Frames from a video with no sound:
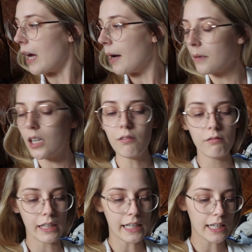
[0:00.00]
I'm going to
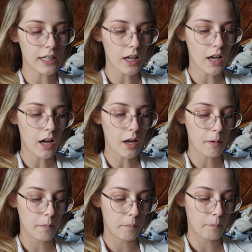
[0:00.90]
read
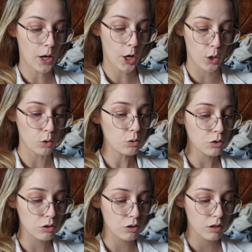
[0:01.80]
a
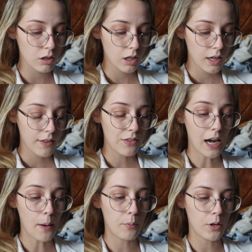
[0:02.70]
post
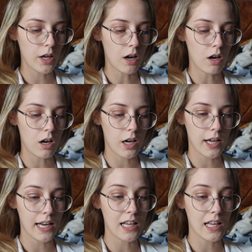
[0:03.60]
that I put on